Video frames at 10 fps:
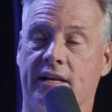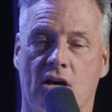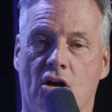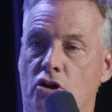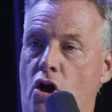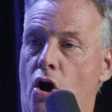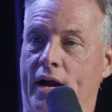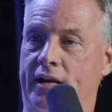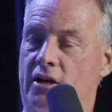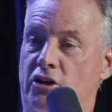Right. All
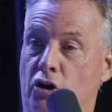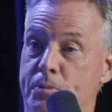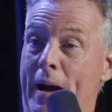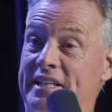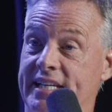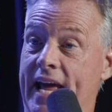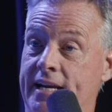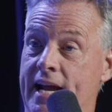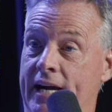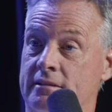right. Goes back to
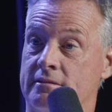date night.